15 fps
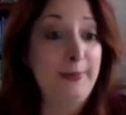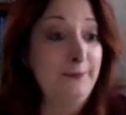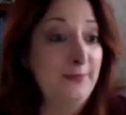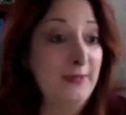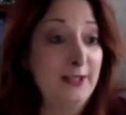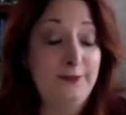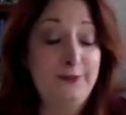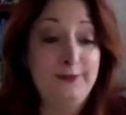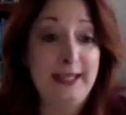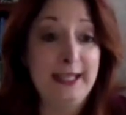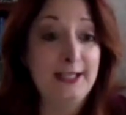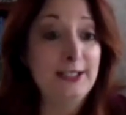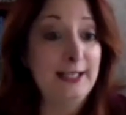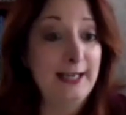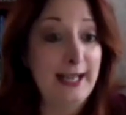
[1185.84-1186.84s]
that
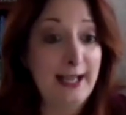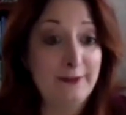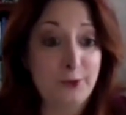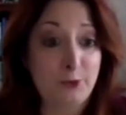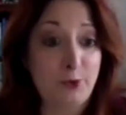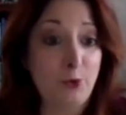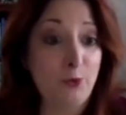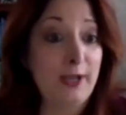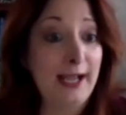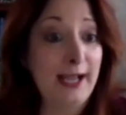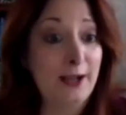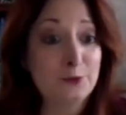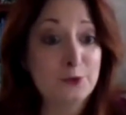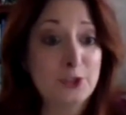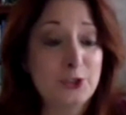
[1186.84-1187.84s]
they can have their own
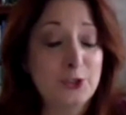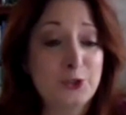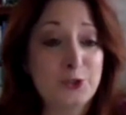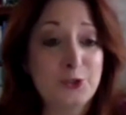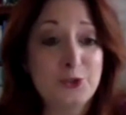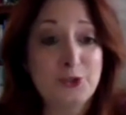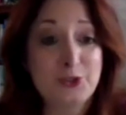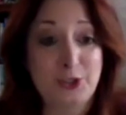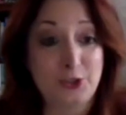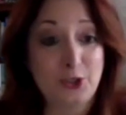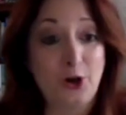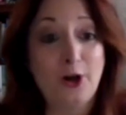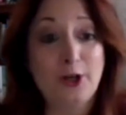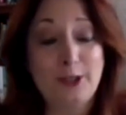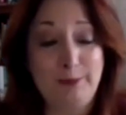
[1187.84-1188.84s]
counselors to
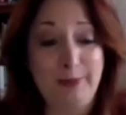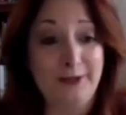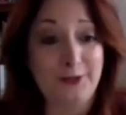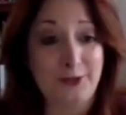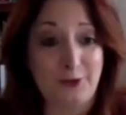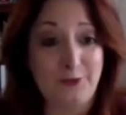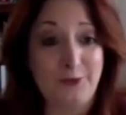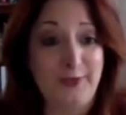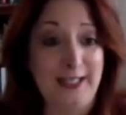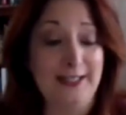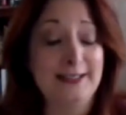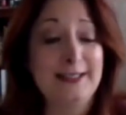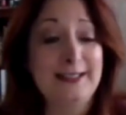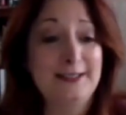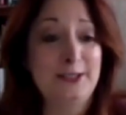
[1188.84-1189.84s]
talk about their
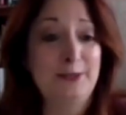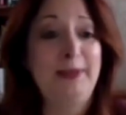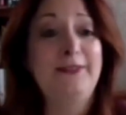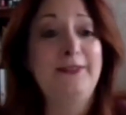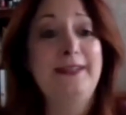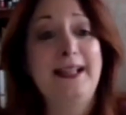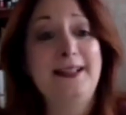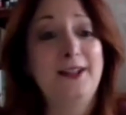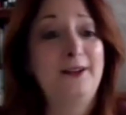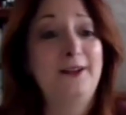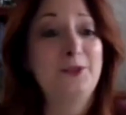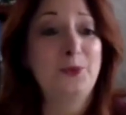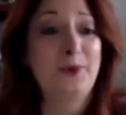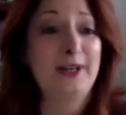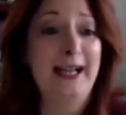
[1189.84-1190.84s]
feelings about that
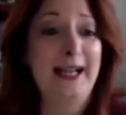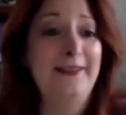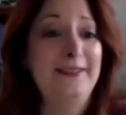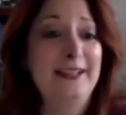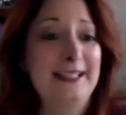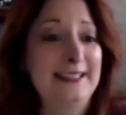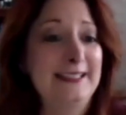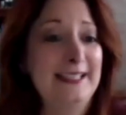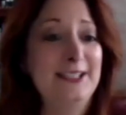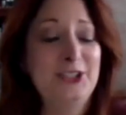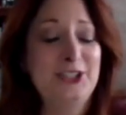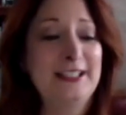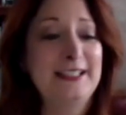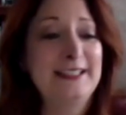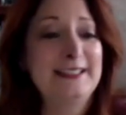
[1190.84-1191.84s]
loved one having
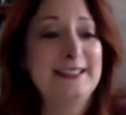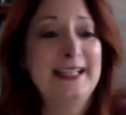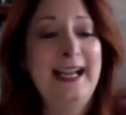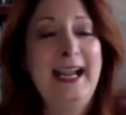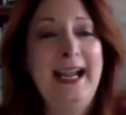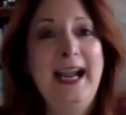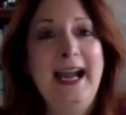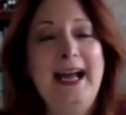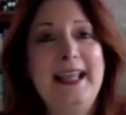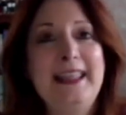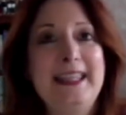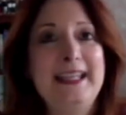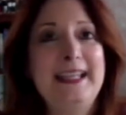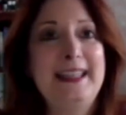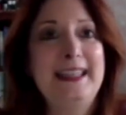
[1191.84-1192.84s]
addictions. I
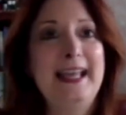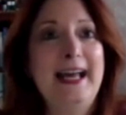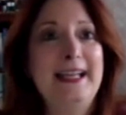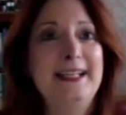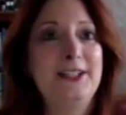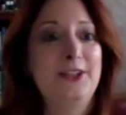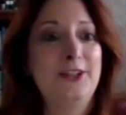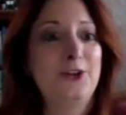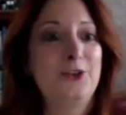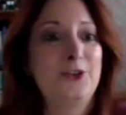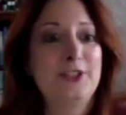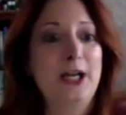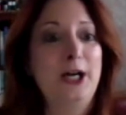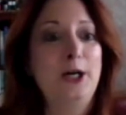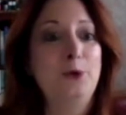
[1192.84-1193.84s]
think that
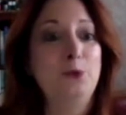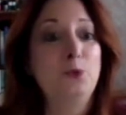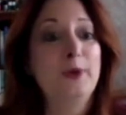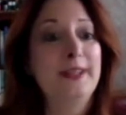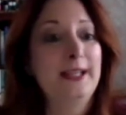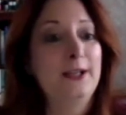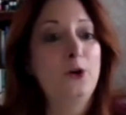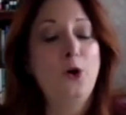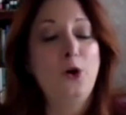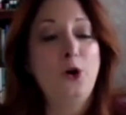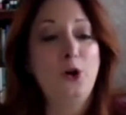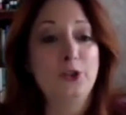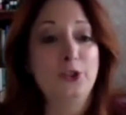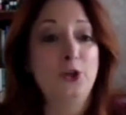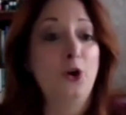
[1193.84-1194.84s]
there's what they
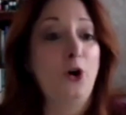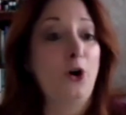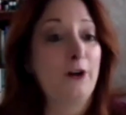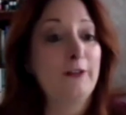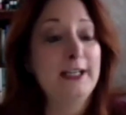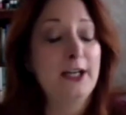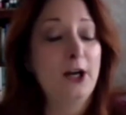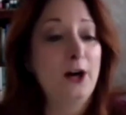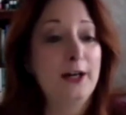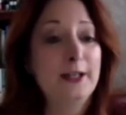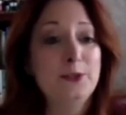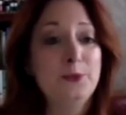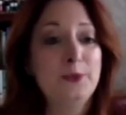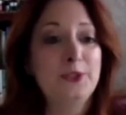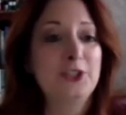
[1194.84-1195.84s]
call
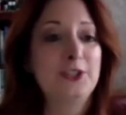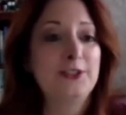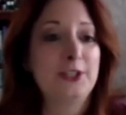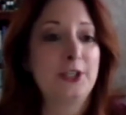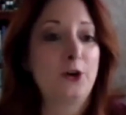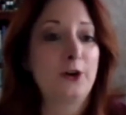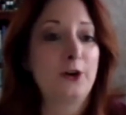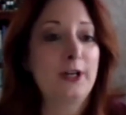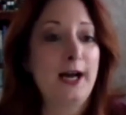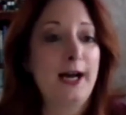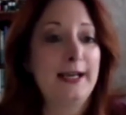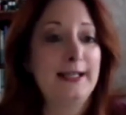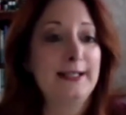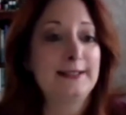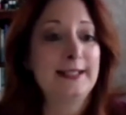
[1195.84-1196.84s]
NAR-Anon, which is a
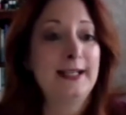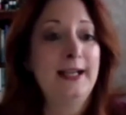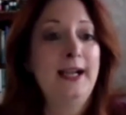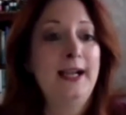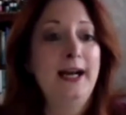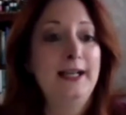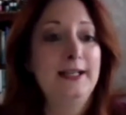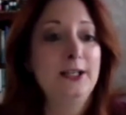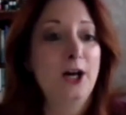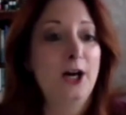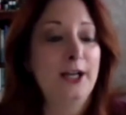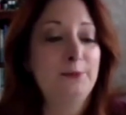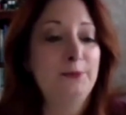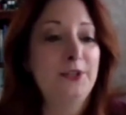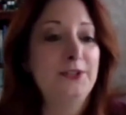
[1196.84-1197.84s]
Narcotics
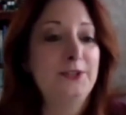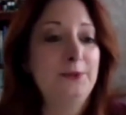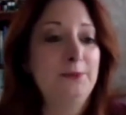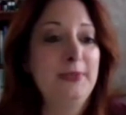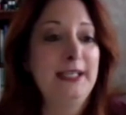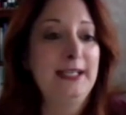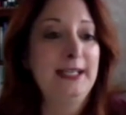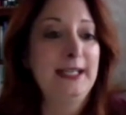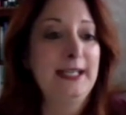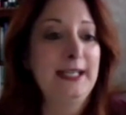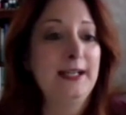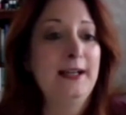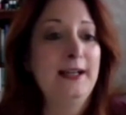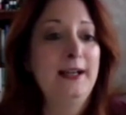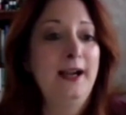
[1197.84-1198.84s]
Anonymous
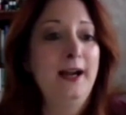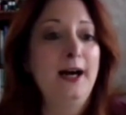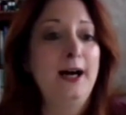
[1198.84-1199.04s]
meeting